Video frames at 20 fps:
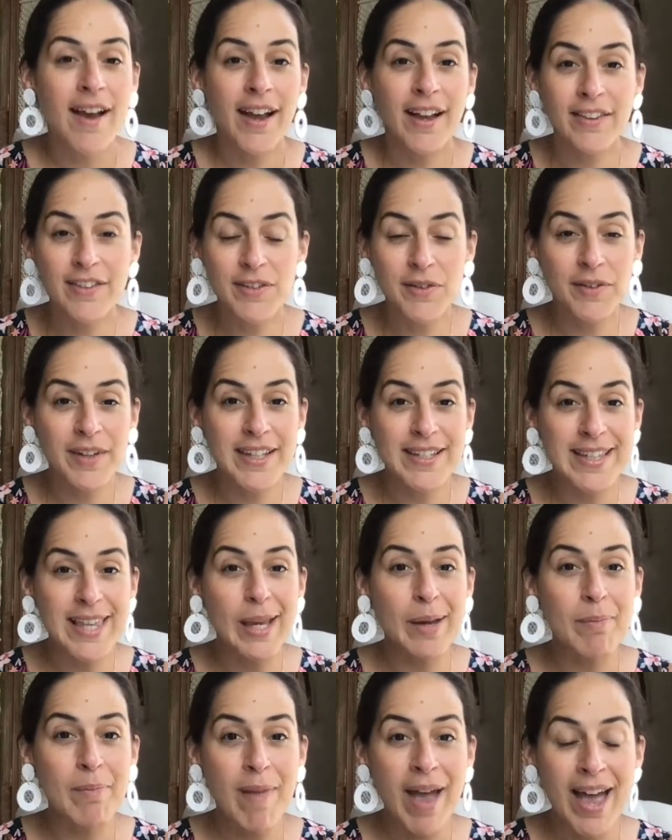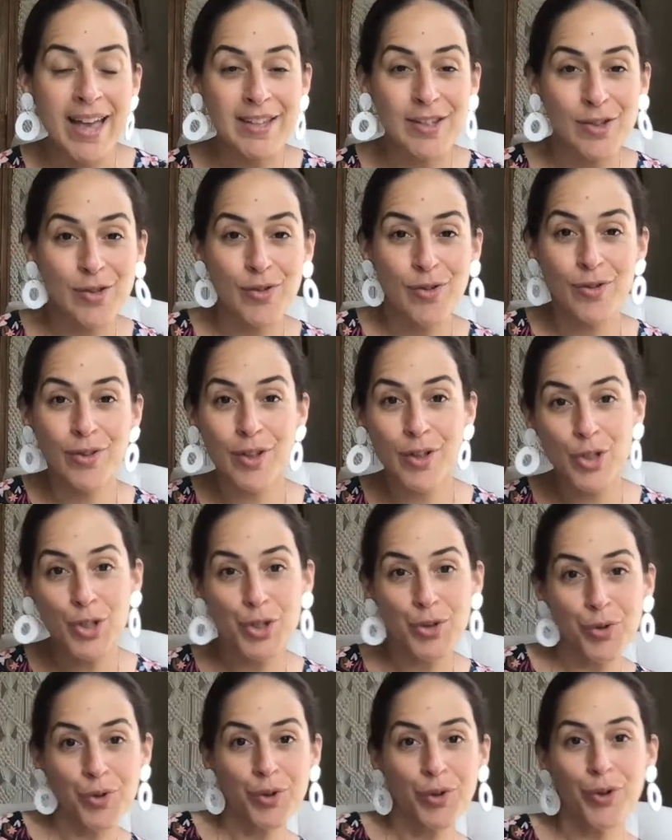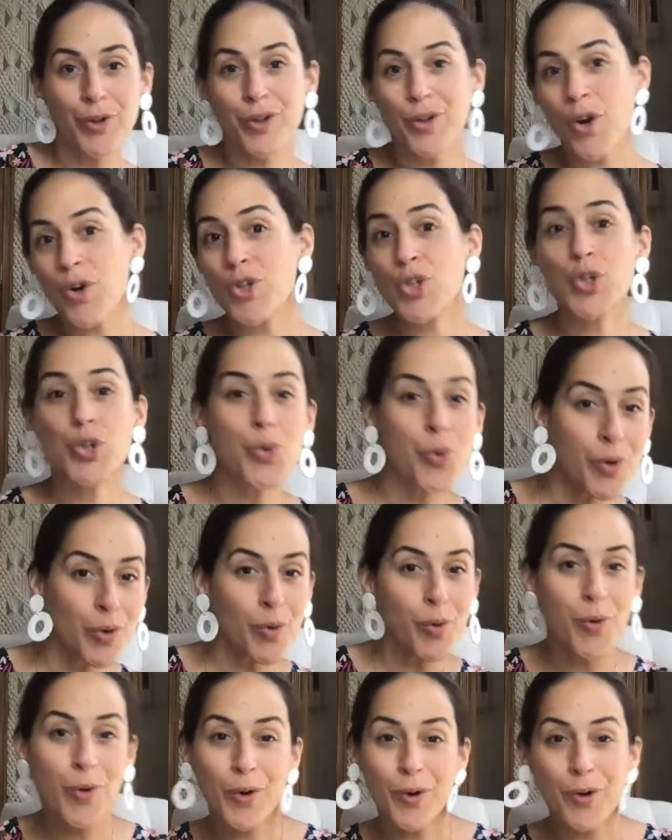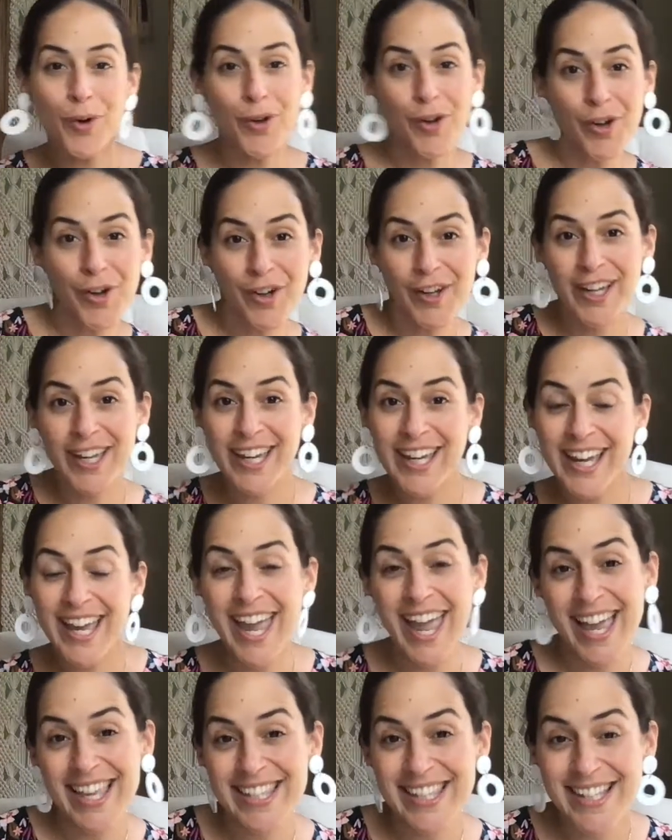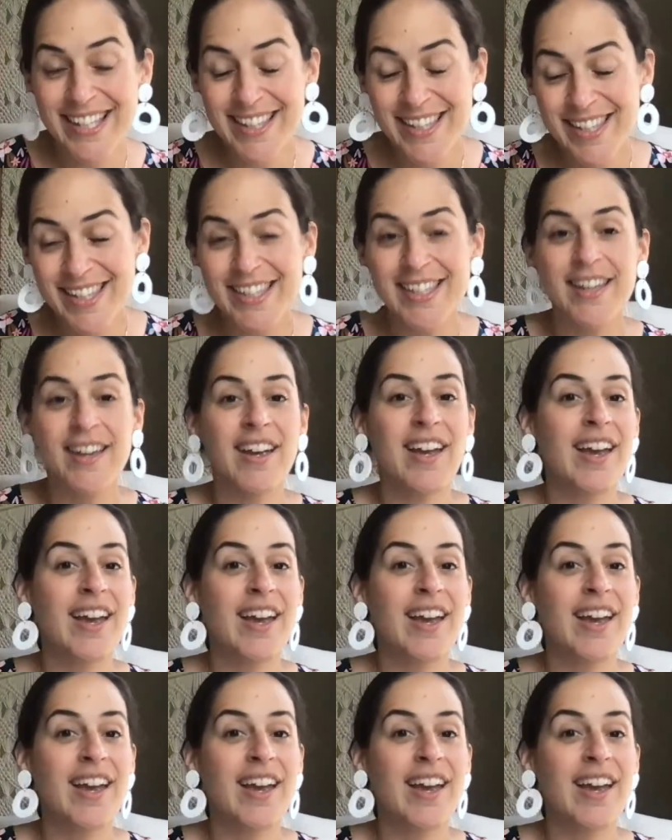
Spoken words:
And so he's like mastered the short order cook essence.